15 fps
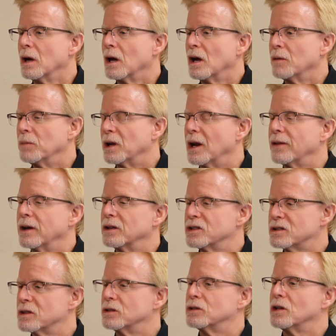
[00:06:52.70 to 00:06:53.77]
But I think
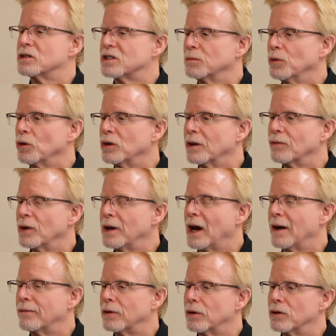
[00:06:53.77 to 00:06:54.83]
just the testimony, we
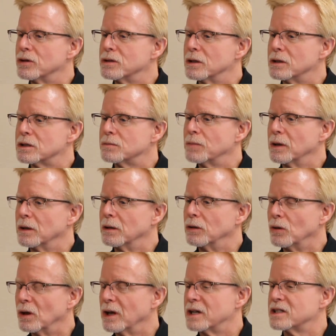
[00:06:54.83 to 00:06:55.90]
have herds that's been
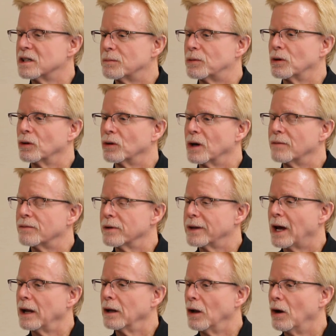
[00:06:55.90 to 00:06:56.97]
utilizing the program for
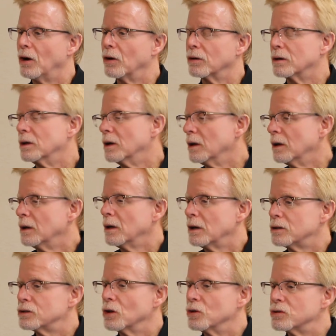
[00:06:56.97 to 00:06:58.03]
that long,
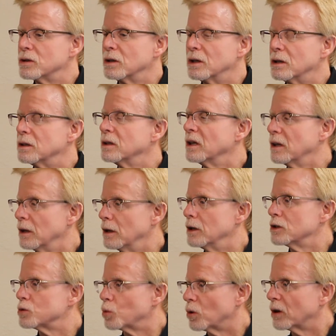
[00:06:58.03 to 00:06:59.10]
shows that it
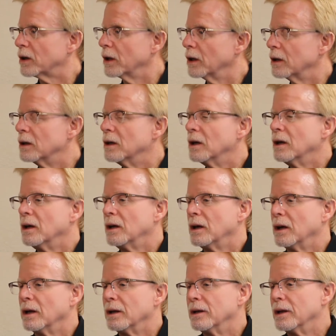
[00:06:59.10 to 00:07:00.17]
is working,
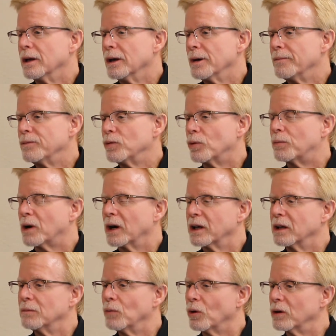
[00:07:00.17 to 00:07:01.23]
and we'll probably
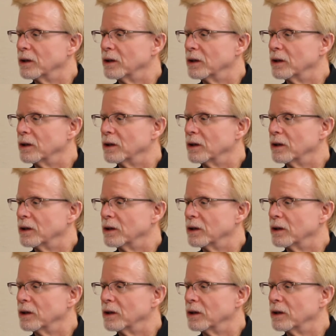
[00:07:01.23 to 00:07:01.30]
get more